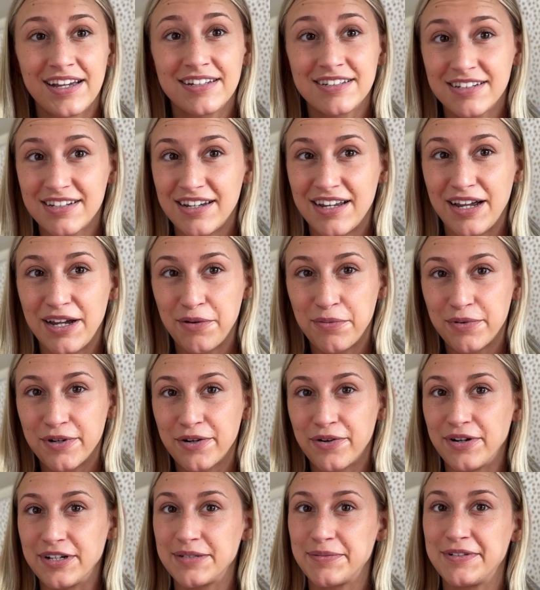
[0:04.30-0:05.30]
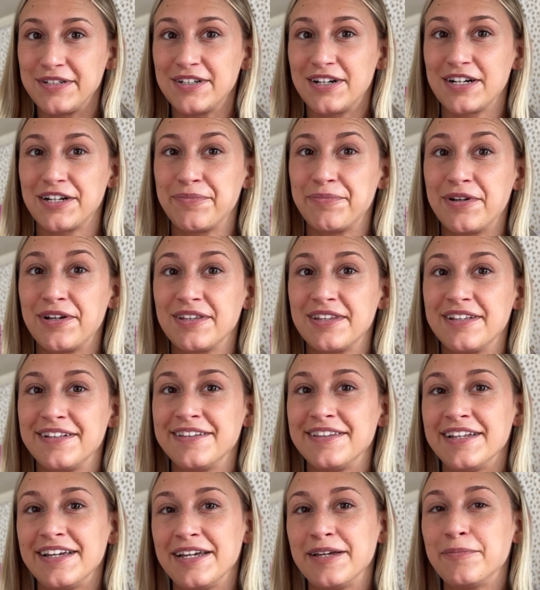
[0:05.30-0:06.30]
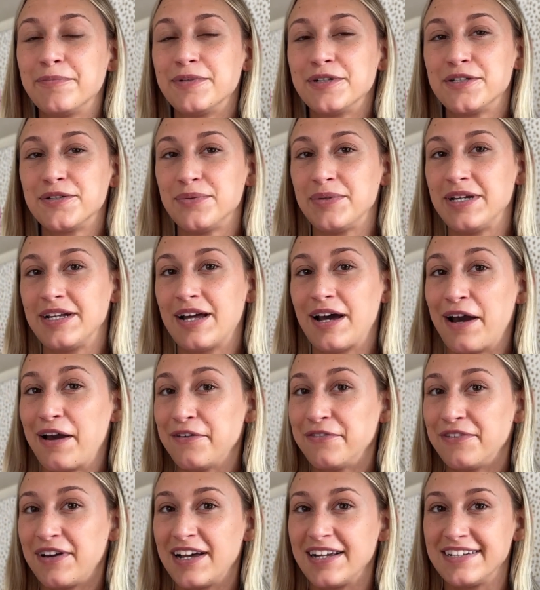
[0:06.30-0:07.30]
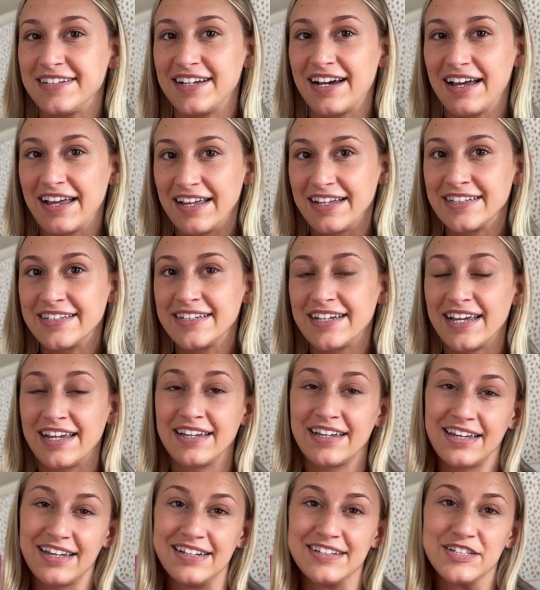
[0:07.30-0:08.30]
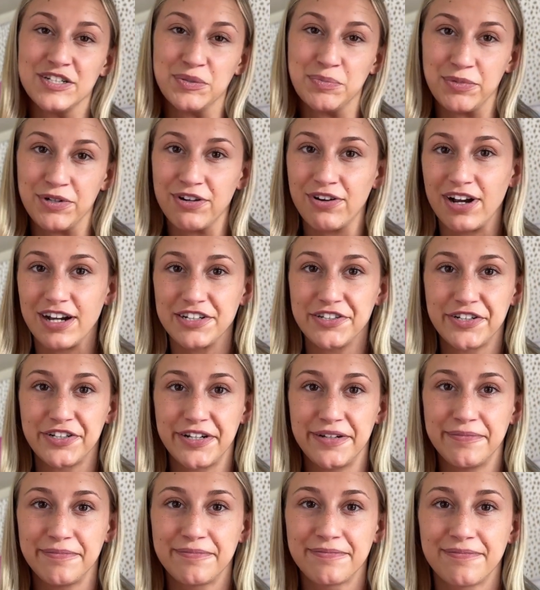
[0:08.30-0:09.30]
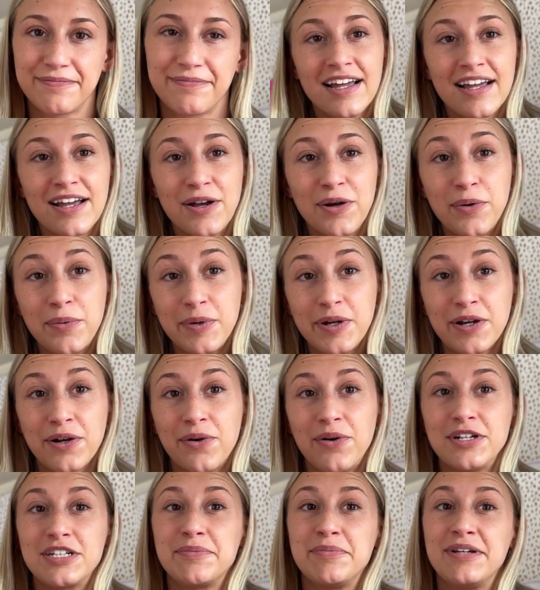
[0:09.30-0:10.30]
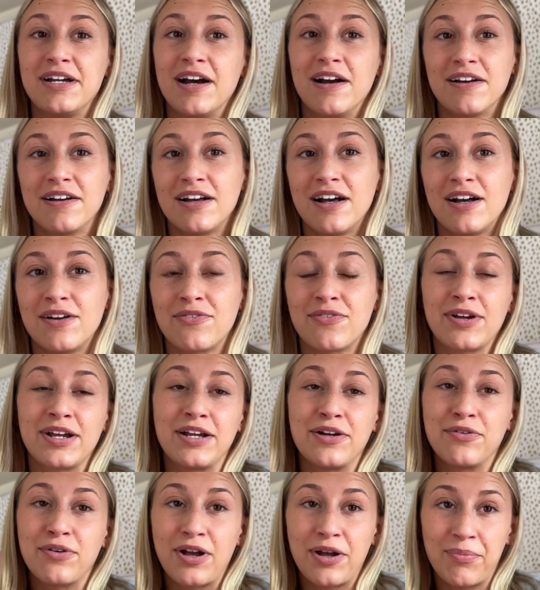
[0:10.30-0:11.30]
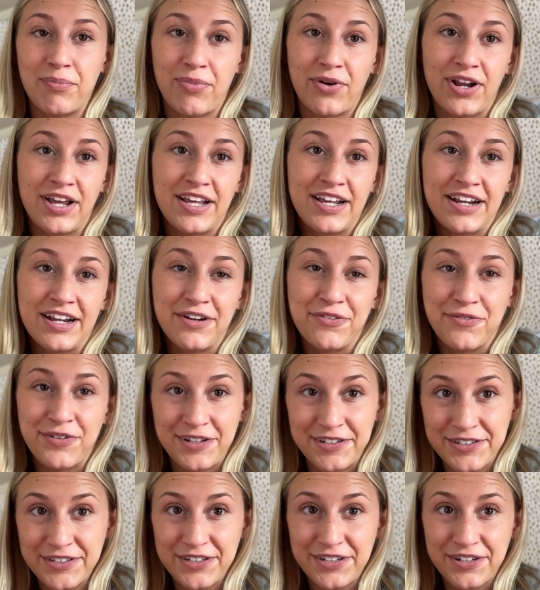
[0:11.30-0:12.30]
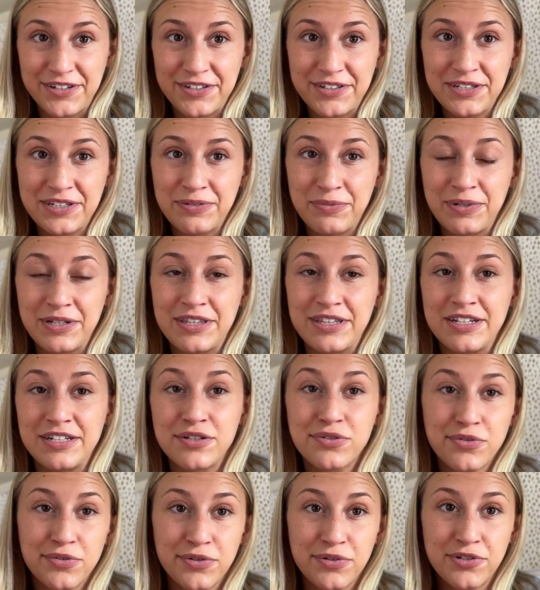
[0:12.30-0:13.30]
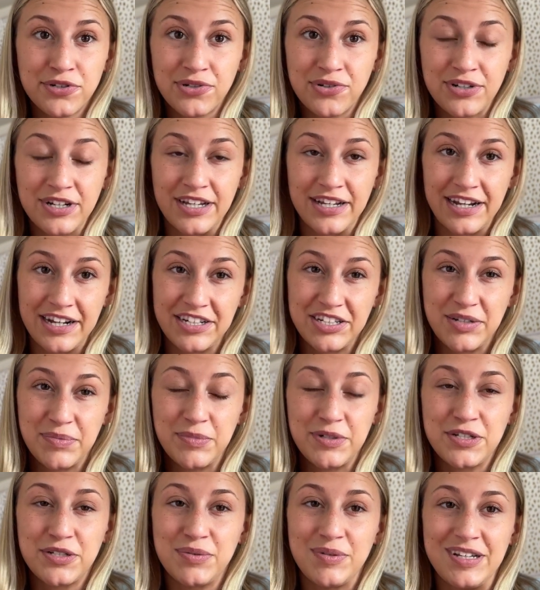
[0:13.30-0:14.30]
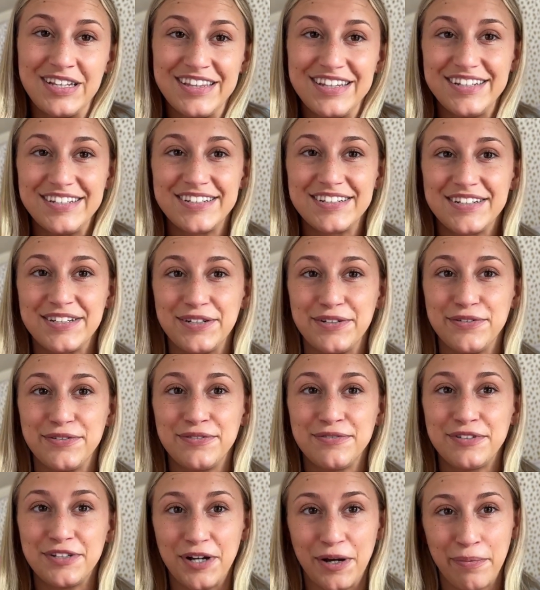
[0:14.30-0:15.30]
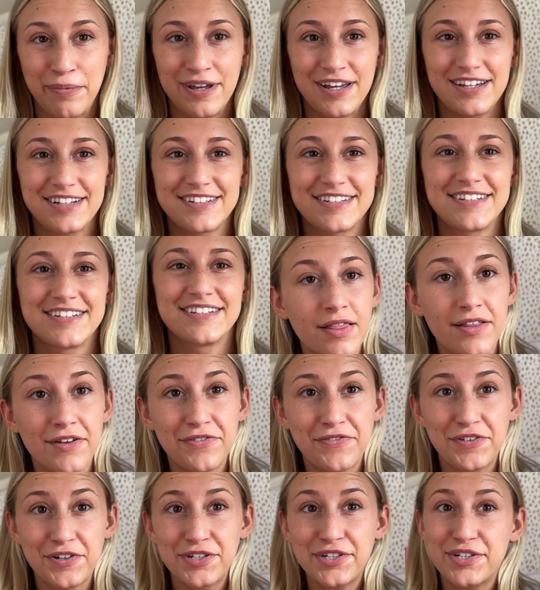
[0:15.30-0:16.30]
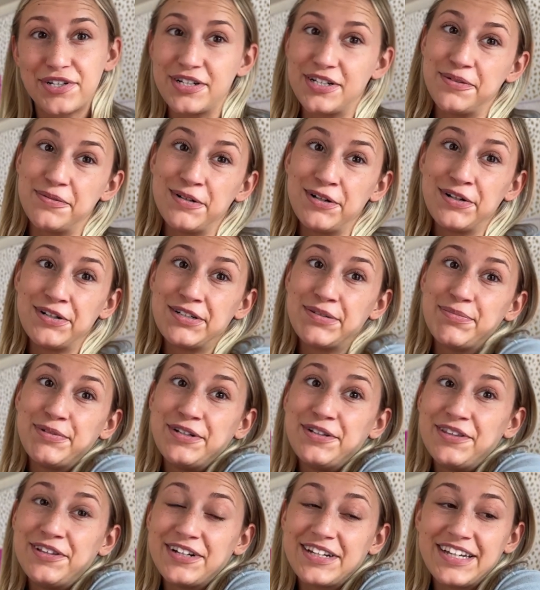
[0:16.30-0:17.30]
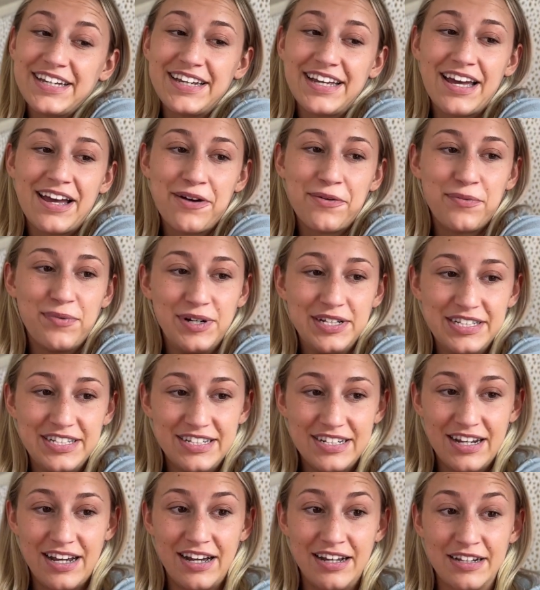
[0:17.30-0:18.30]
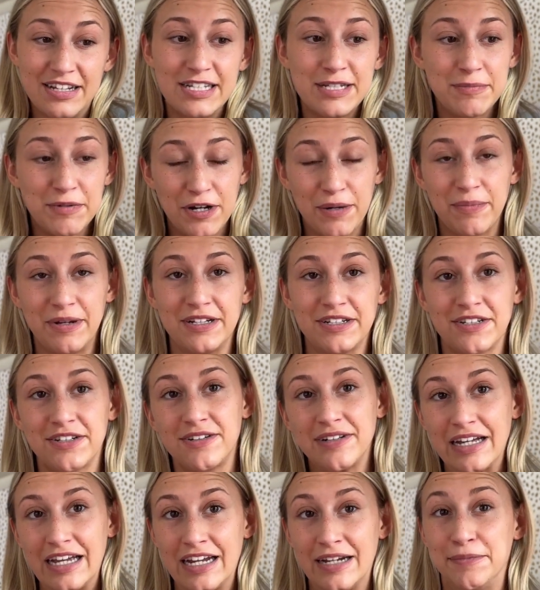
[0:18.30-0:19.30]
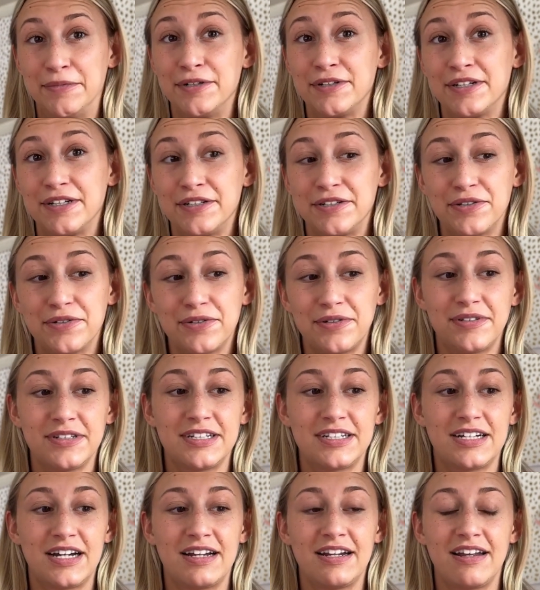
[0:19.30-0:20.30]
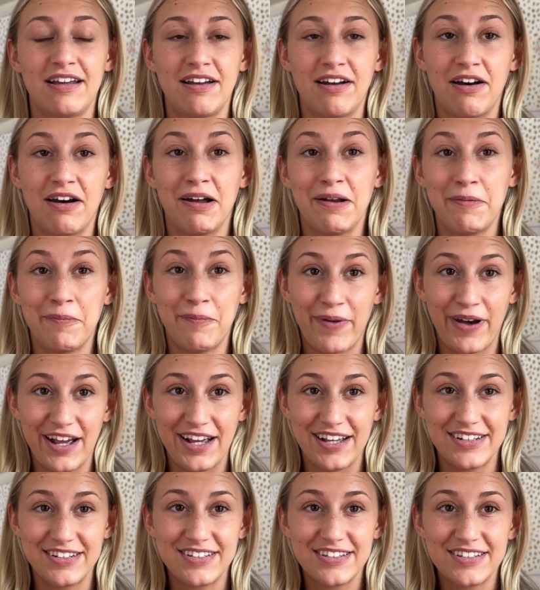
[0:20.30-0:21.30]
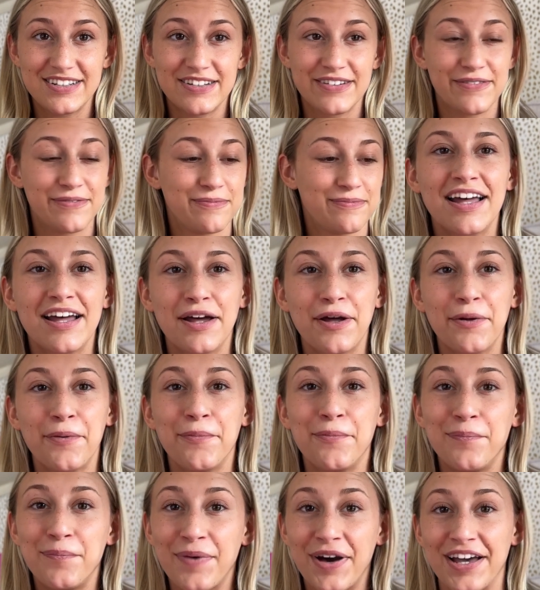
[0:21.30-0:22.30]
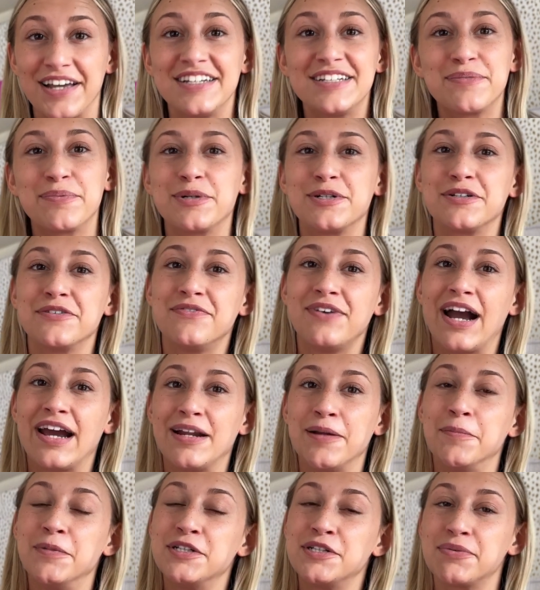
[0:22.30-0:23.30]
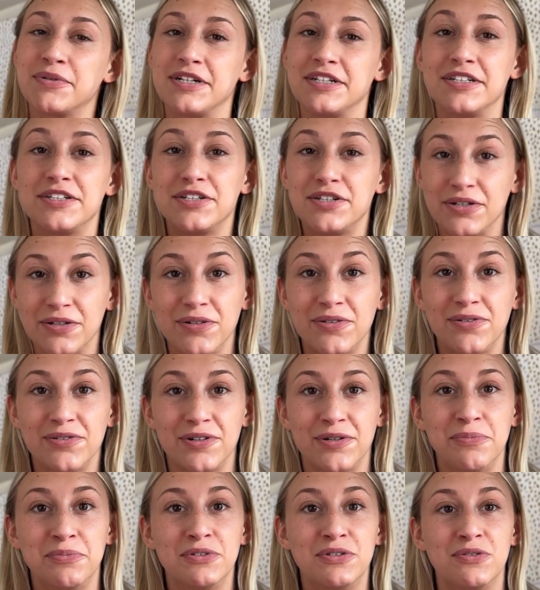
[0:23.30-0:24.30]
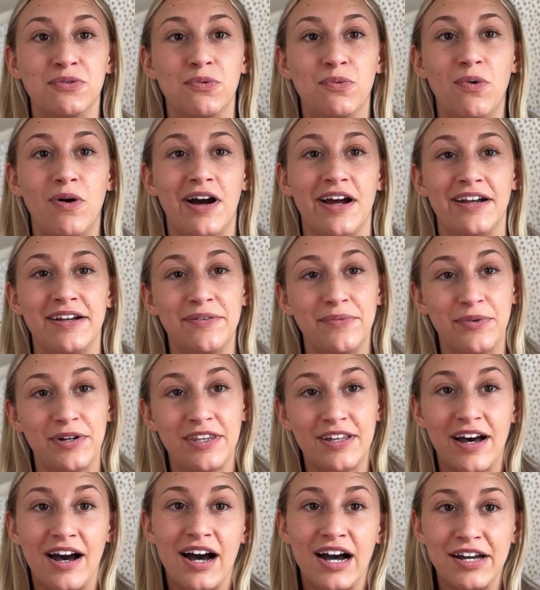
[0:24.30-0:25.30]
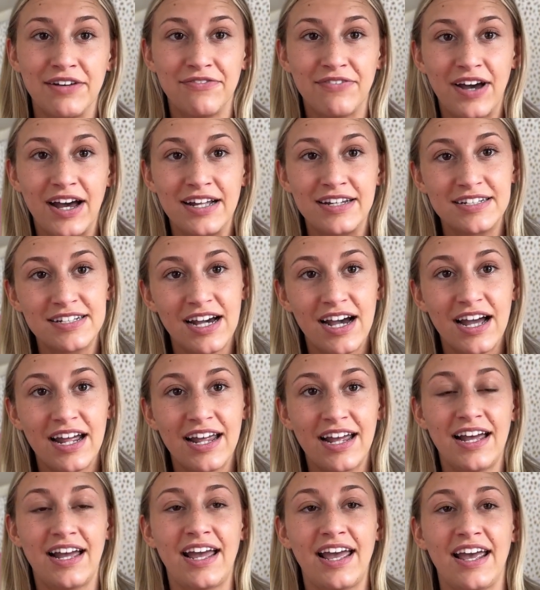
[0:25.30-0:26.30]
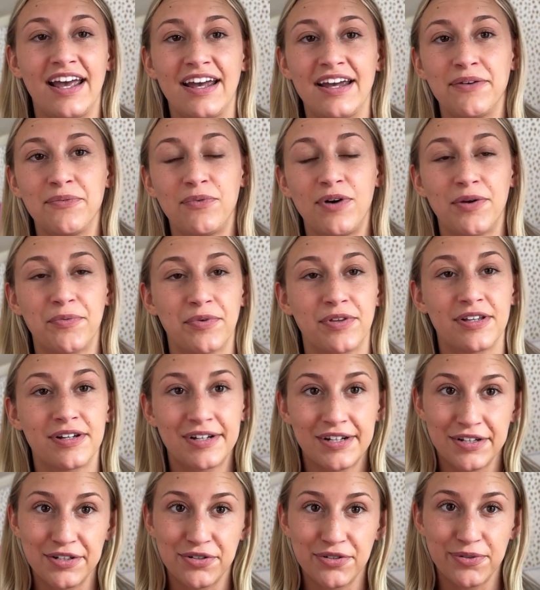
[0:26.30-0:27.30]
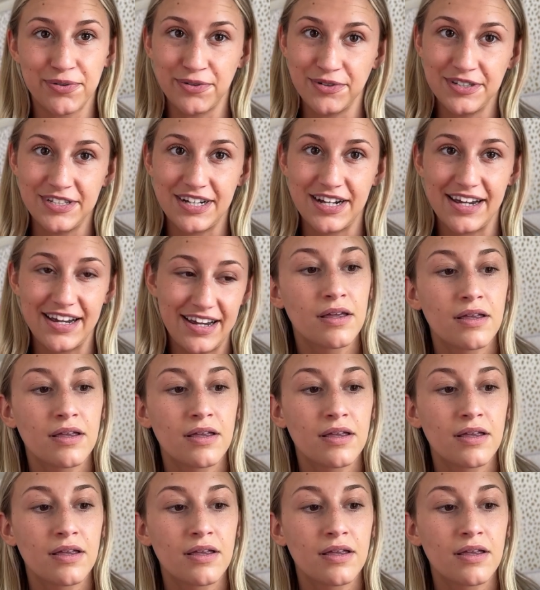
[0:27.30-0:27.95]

Today we're going to be talking about the link between high-fat diets and cancer progression. We're going to be uncovering groundbreaking research with this crucial connection between these two topics. The first study we're going to be looking at was an experimental animal control study on mice. Mice were divided between two groups, one with a high-fat diet and one with a controlled diet.